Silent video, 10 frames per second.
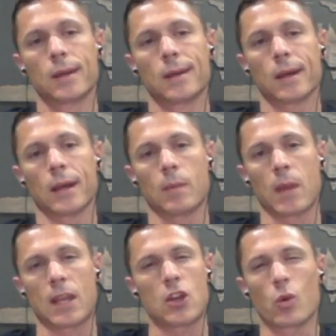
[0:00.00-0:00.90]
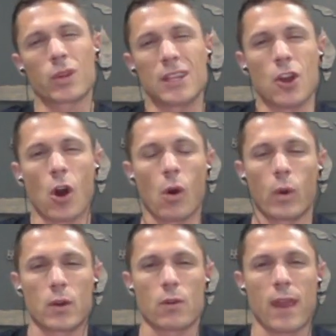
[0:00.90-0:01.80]
and you don't really know
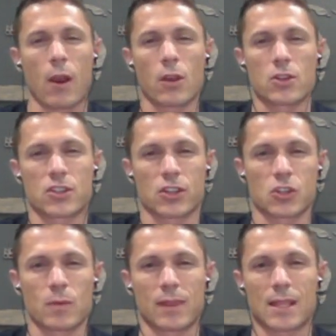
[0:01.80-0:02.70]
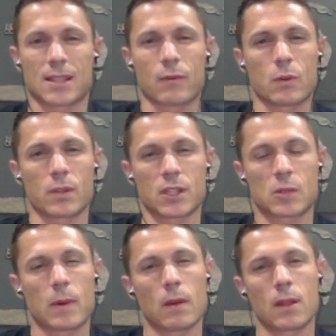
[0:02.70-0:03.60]
when you're there. You just assume that that's everyone's
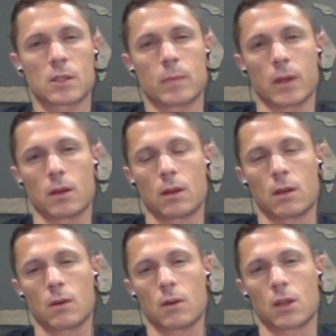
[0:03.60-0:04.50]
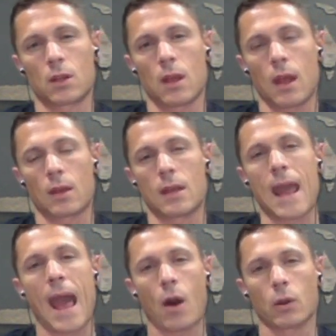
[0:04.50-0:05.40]
experience. But
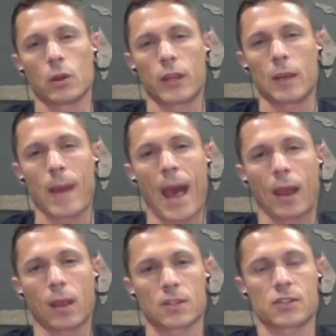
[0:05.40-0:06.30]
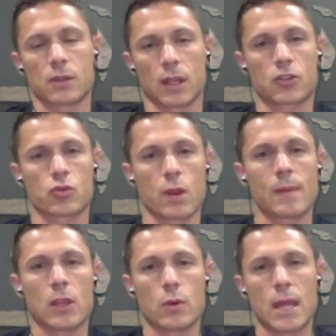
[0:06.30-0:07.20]
now looking back, it's
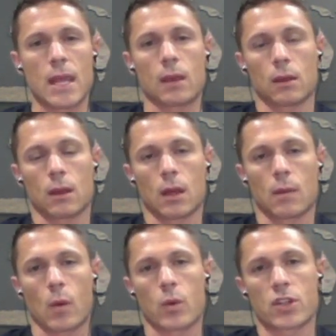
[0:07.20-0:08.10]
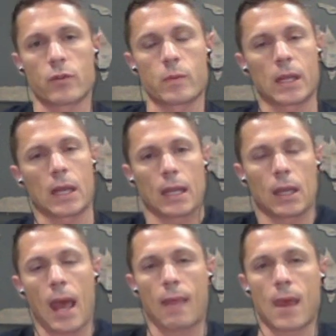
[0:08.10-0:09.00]
extremely unique. I wish everybody kind of
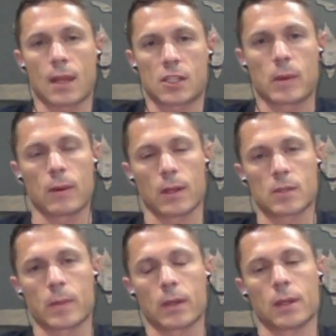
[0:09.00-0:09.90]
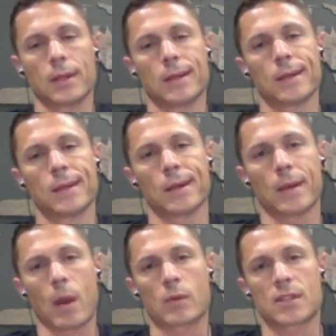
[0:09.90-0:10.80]
had that experience, but
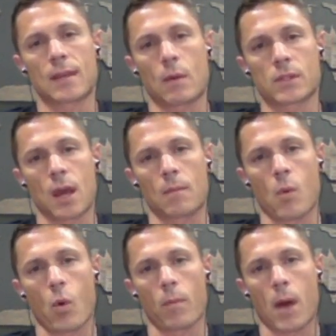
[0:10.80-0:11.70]
I would say that was kind of more